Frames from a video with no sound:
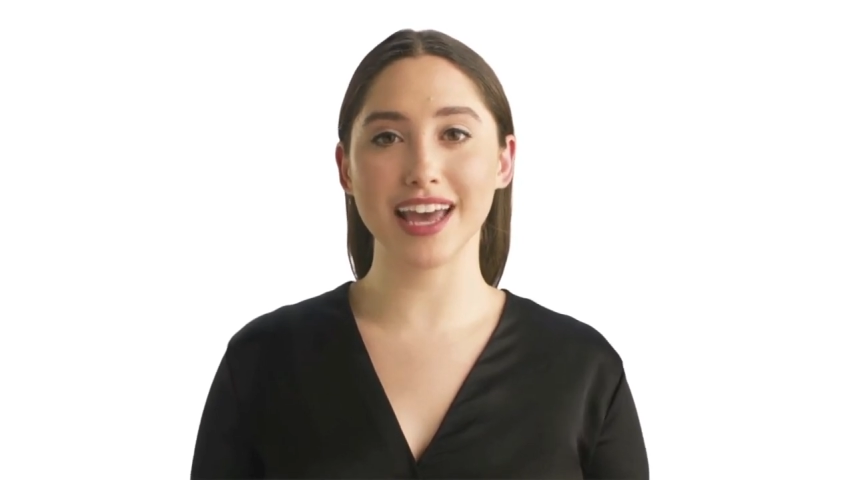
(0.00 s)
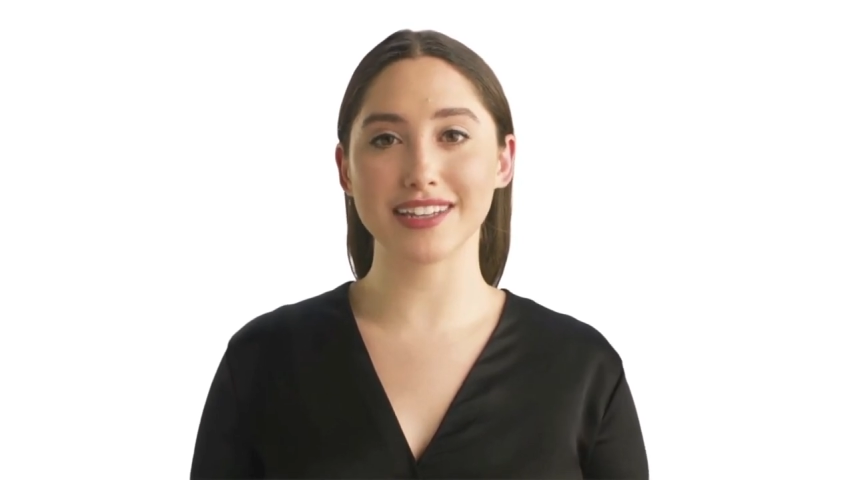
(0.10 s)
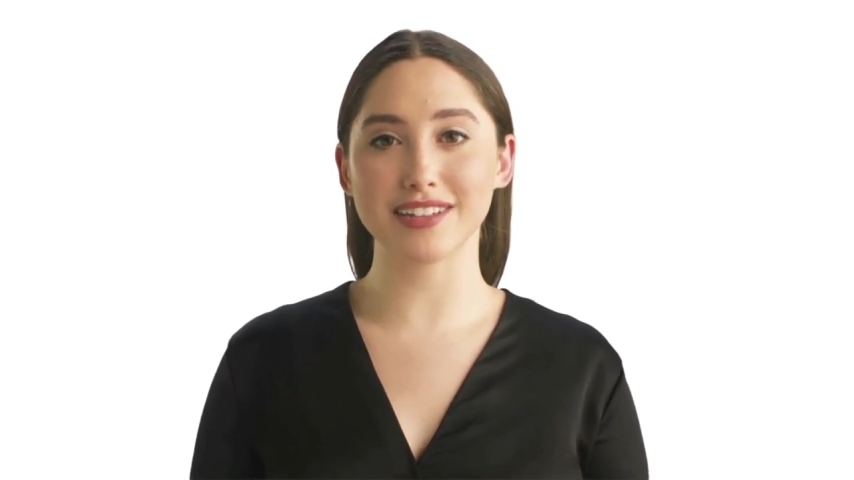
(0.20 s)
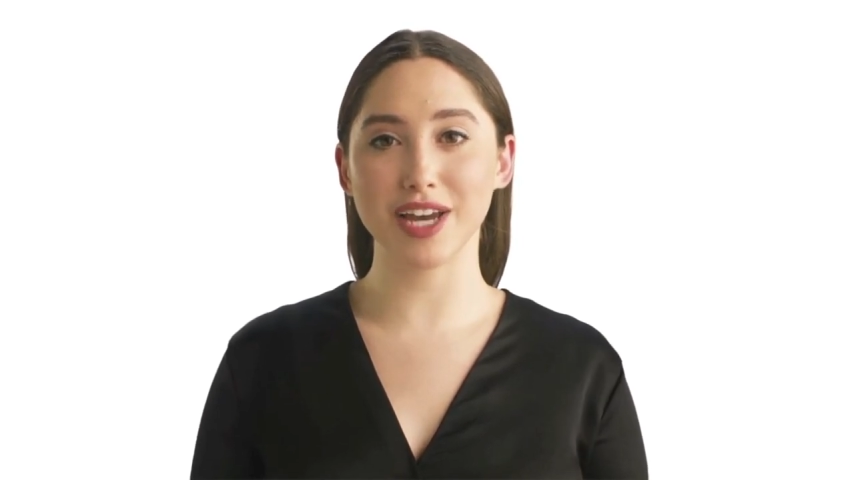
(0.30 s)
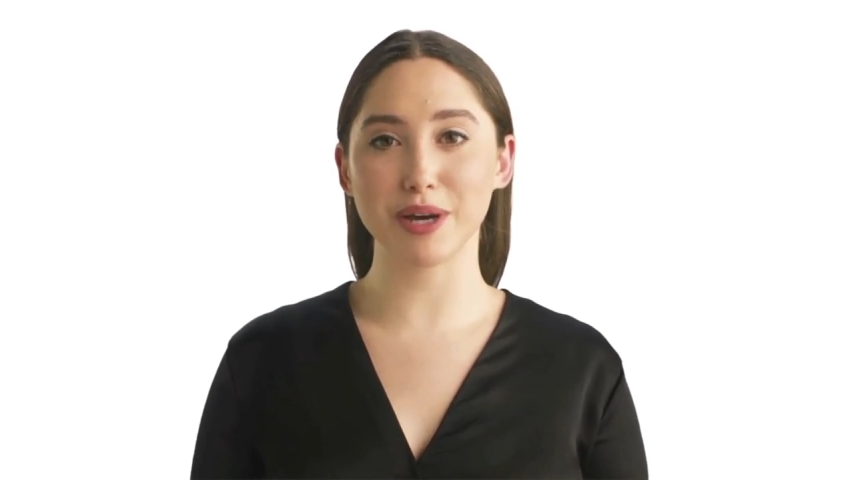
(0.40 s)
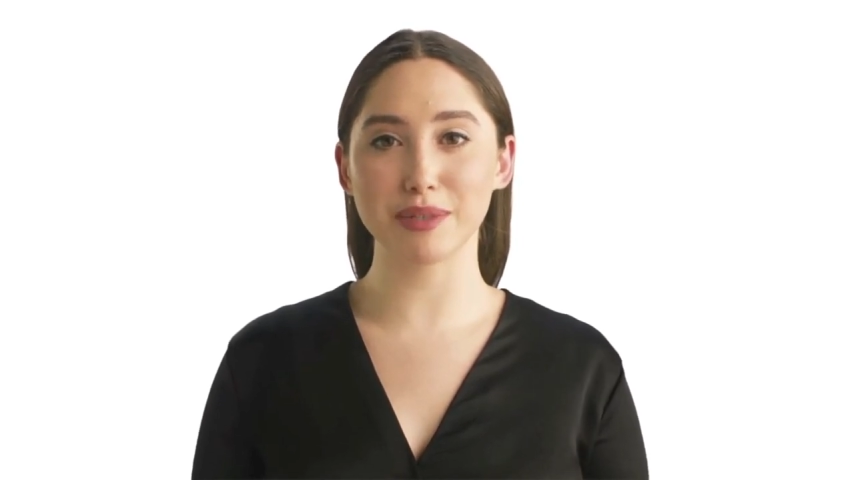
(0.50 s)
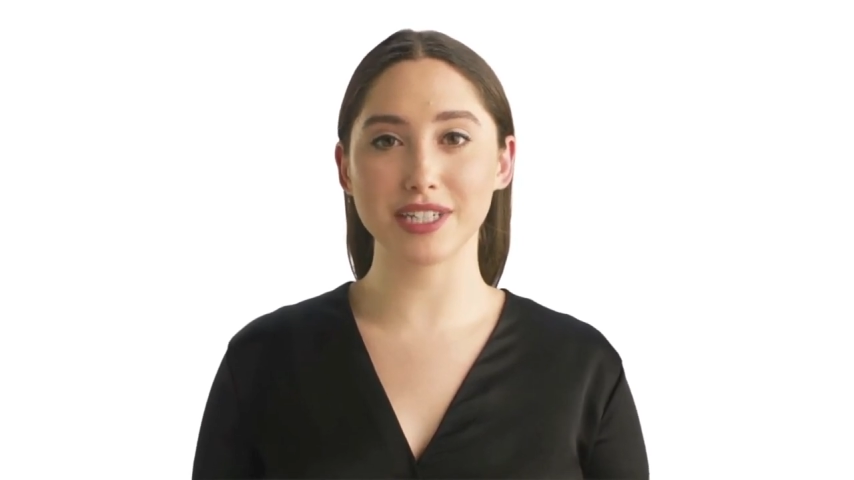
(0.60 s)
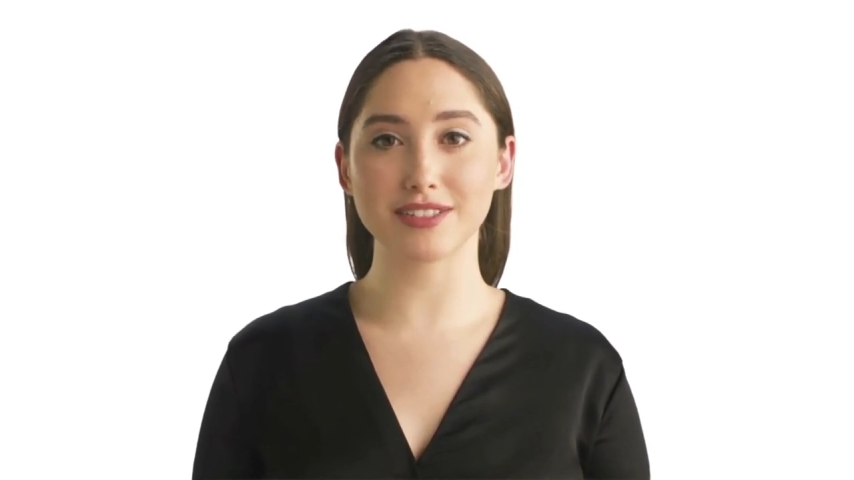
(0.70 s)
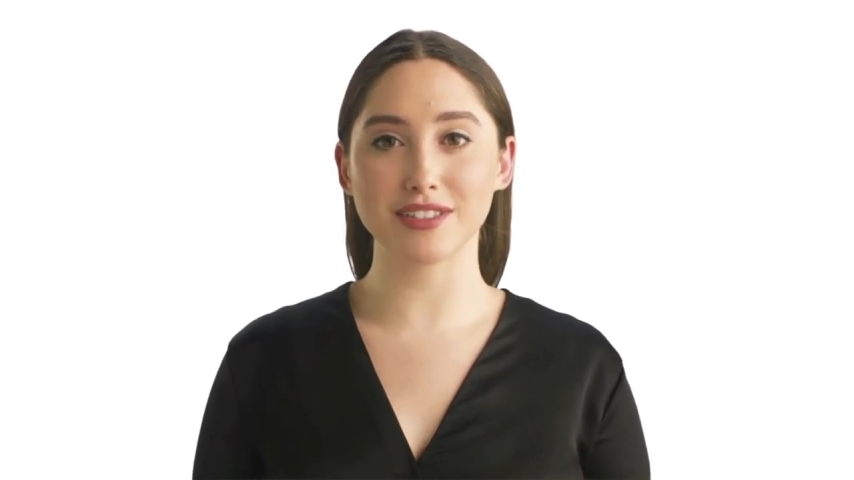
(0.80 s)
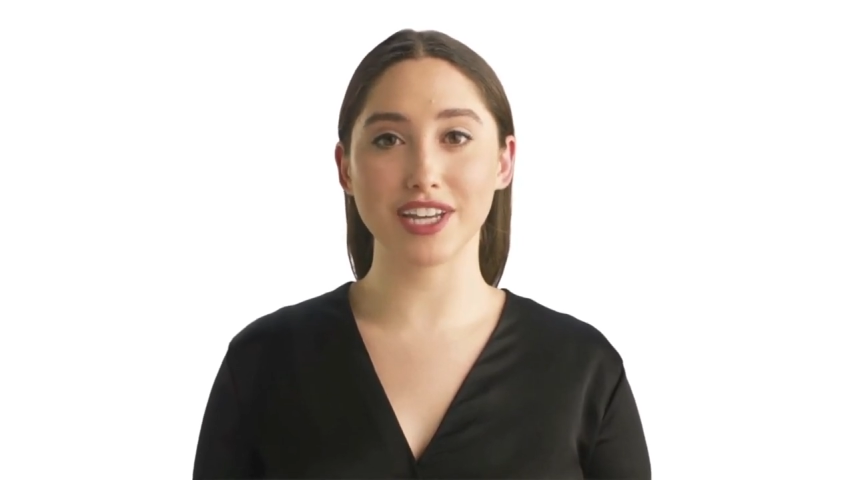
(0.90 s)
and
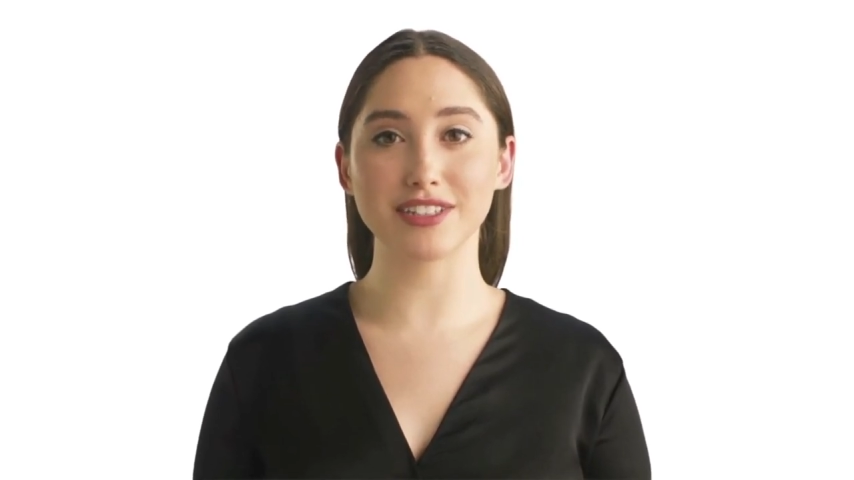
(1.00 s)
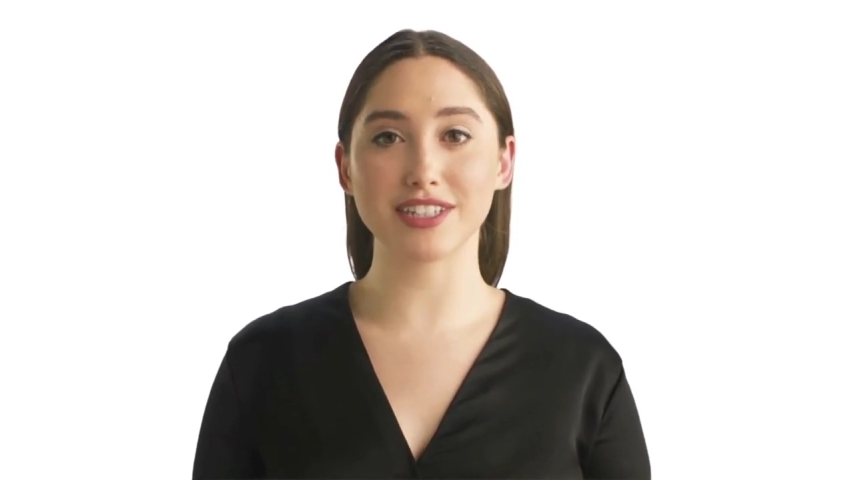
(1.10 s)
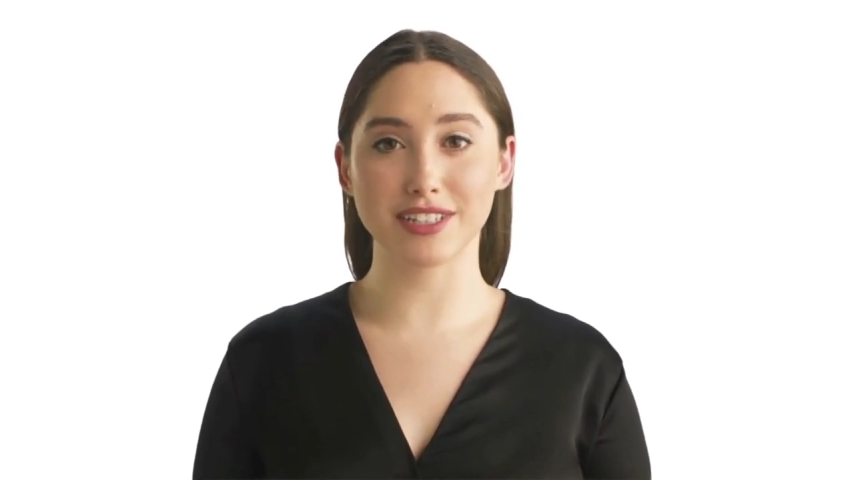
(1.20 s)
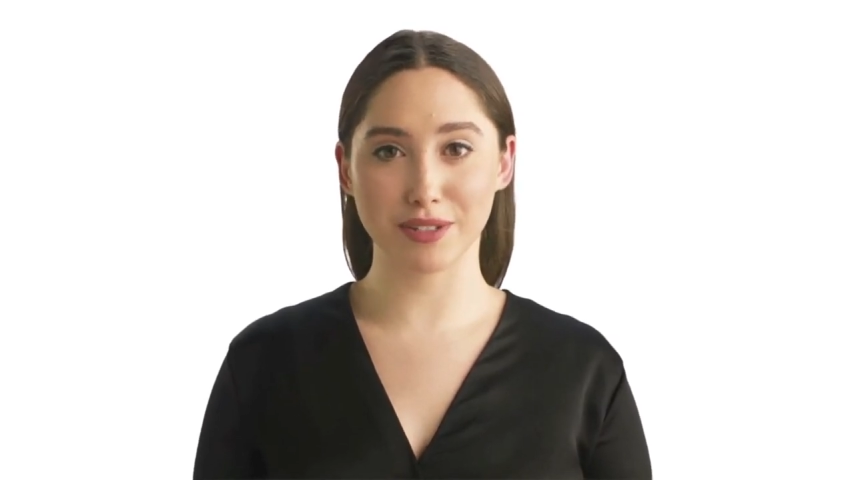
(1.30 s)
developing a strategy